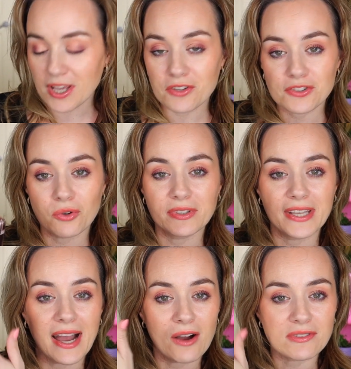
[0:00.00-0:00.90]
So
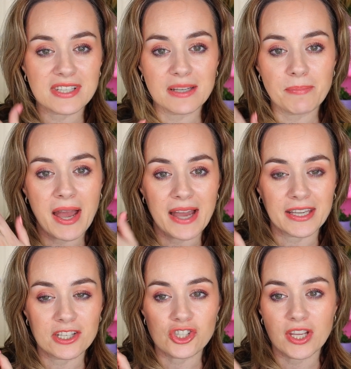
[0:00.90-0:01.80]
the outside
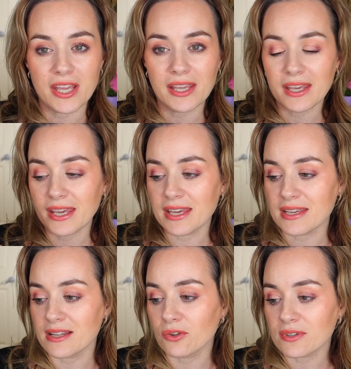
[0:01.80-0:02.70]
packaging,
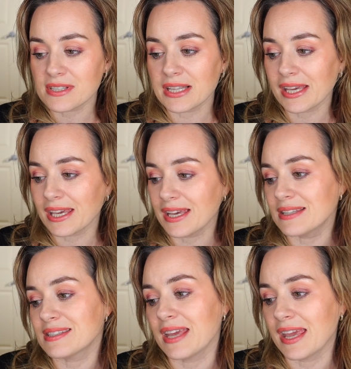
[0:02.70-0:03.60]
it looks like
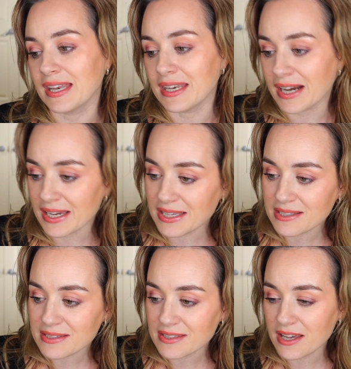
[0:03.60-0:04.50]
it's a
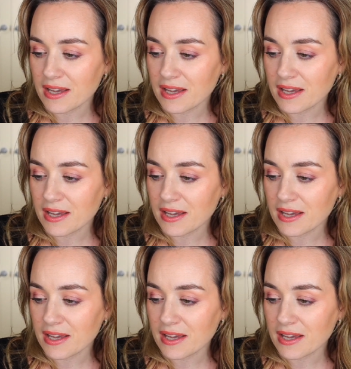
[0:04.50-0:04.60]
nice